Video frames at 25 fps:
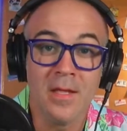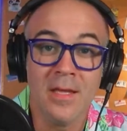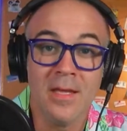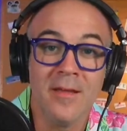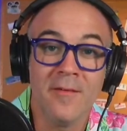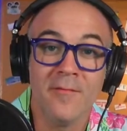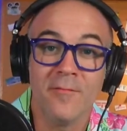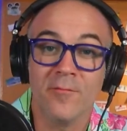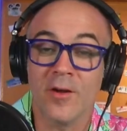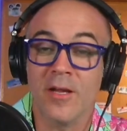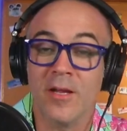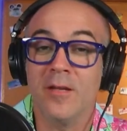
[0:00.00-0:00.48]

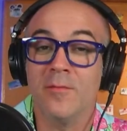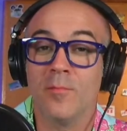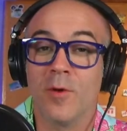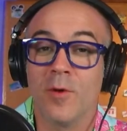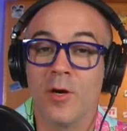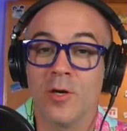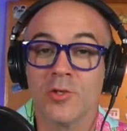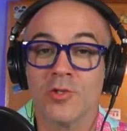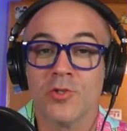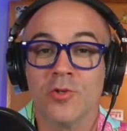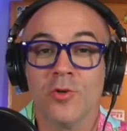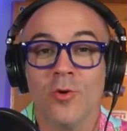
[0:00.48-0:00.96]
Frank
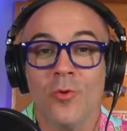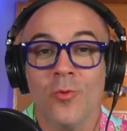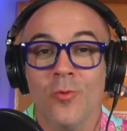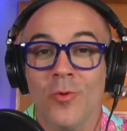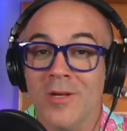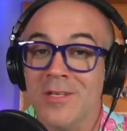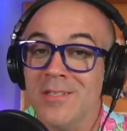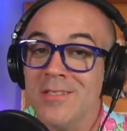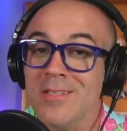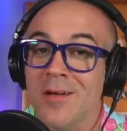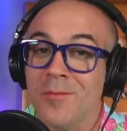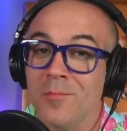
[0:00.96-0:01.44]
Marshall
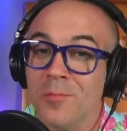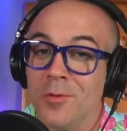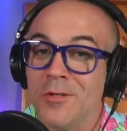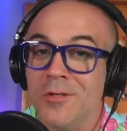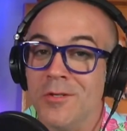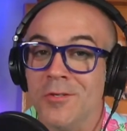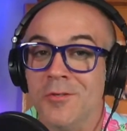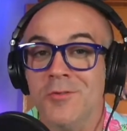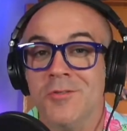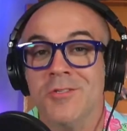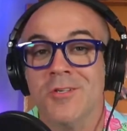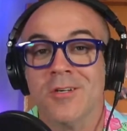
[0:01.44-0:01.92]
was a
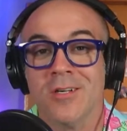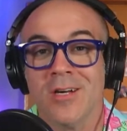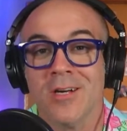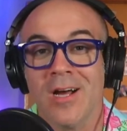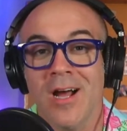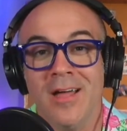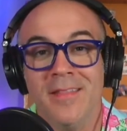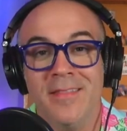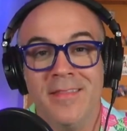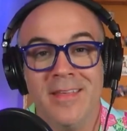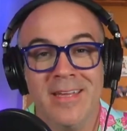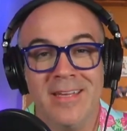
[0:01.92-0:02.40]
producer
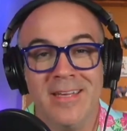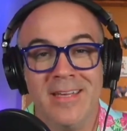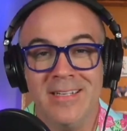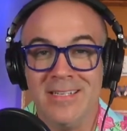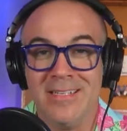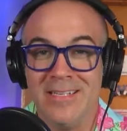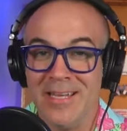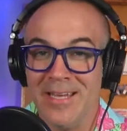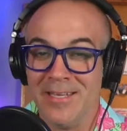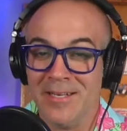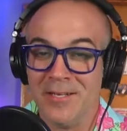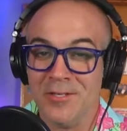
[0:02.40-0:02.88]
on the
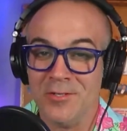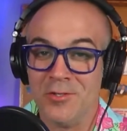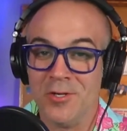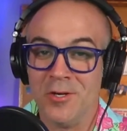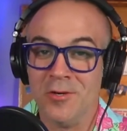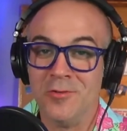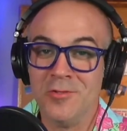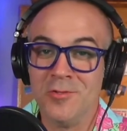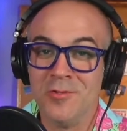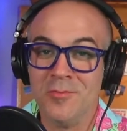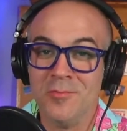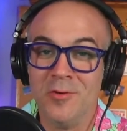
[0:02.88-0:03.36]
Indiana
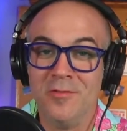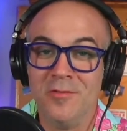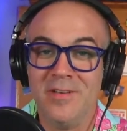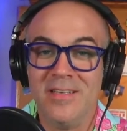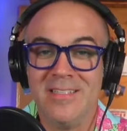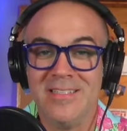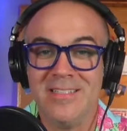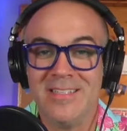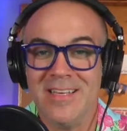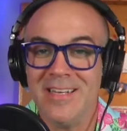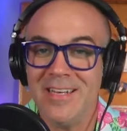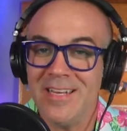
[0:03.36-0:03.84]
Jones
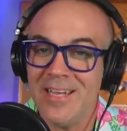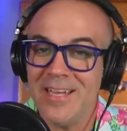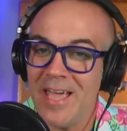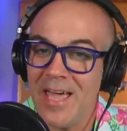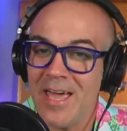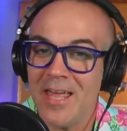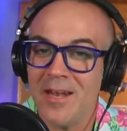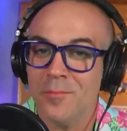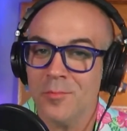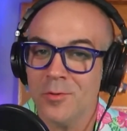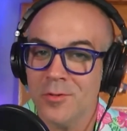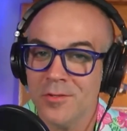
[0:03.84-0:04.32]
movies, and he
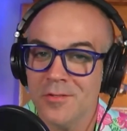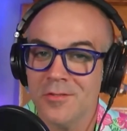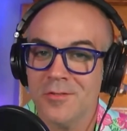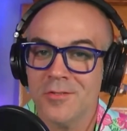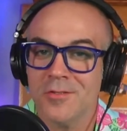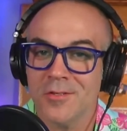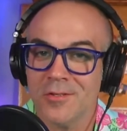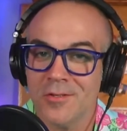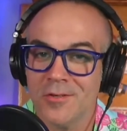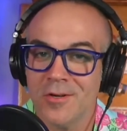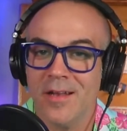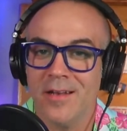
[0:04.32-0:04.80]
had a
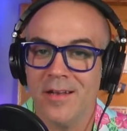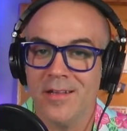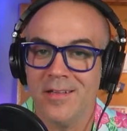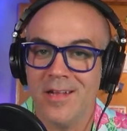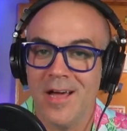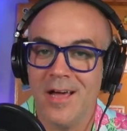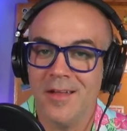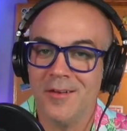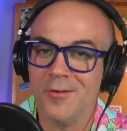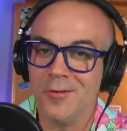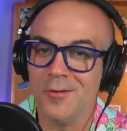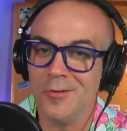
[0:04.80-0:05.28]
producer credit
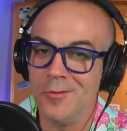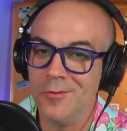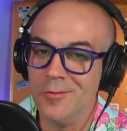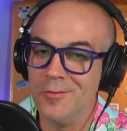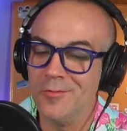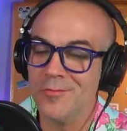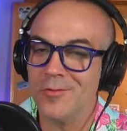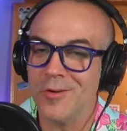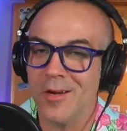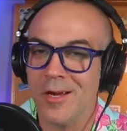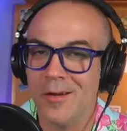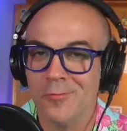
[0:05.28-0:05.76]
on Who
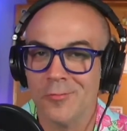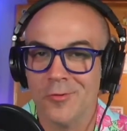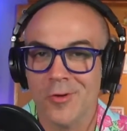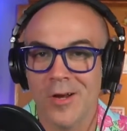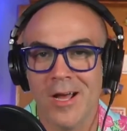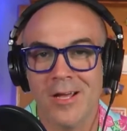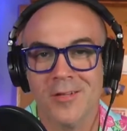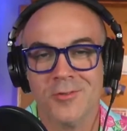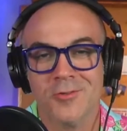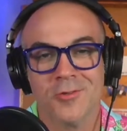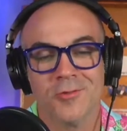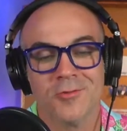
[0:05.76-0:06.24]
Framed
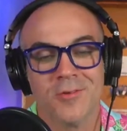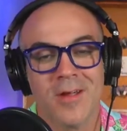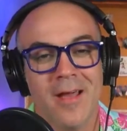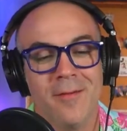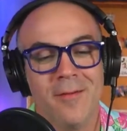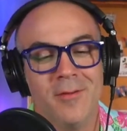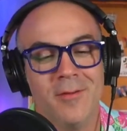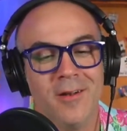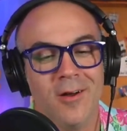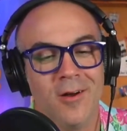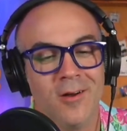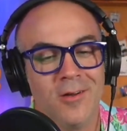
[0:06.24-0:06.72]
Roger
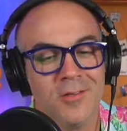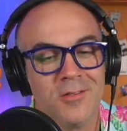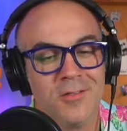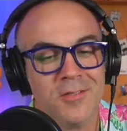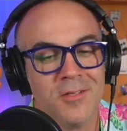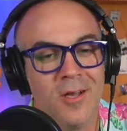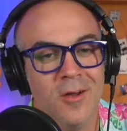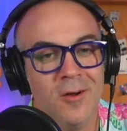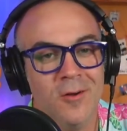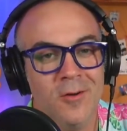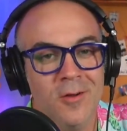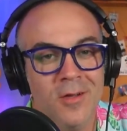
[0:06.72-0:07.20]
Rabbit
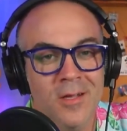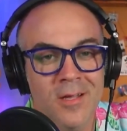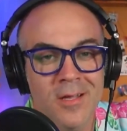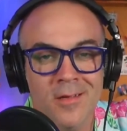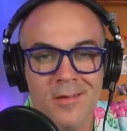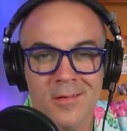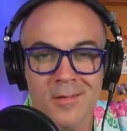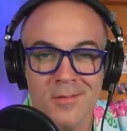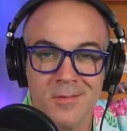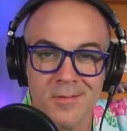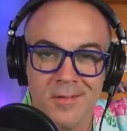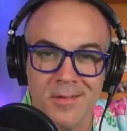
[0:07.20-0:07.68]
also.
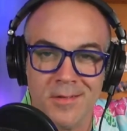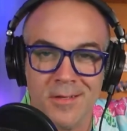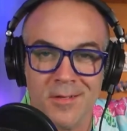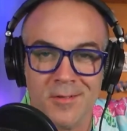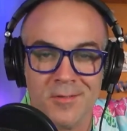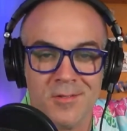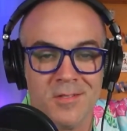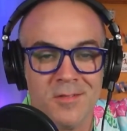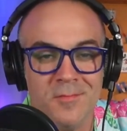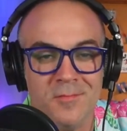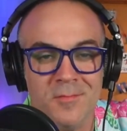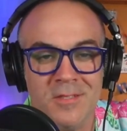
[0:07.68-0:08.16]
So
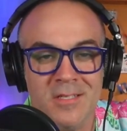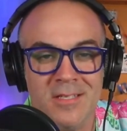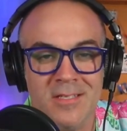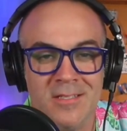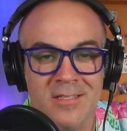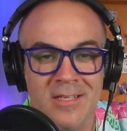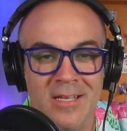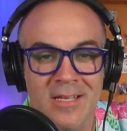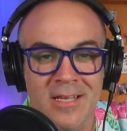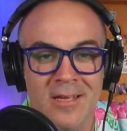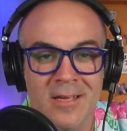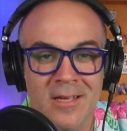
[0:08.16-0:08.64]
there's some
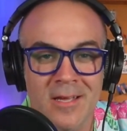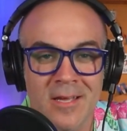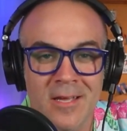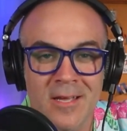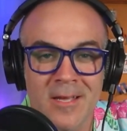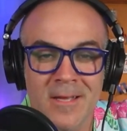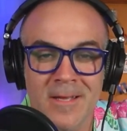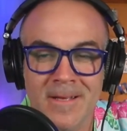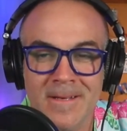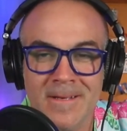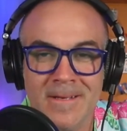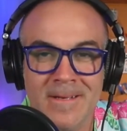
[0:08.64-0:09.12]
Disney
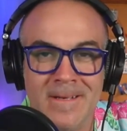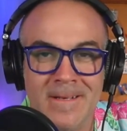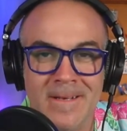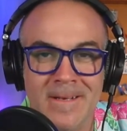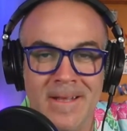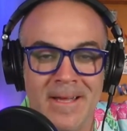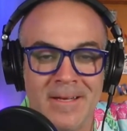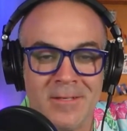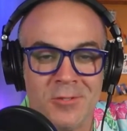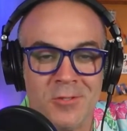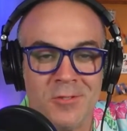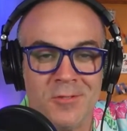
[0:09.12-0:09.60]

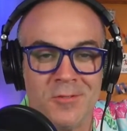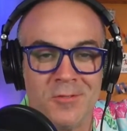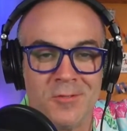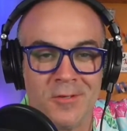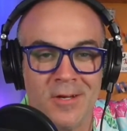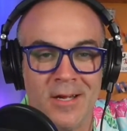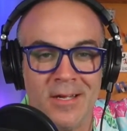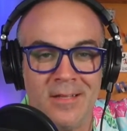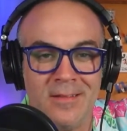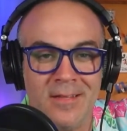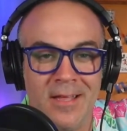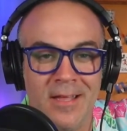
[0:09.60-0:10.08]
connections
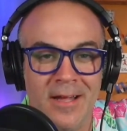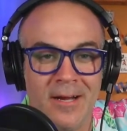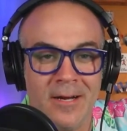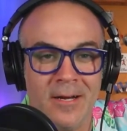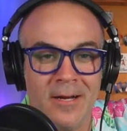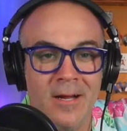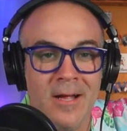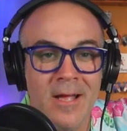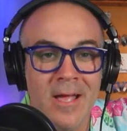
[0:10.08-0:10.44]
right there.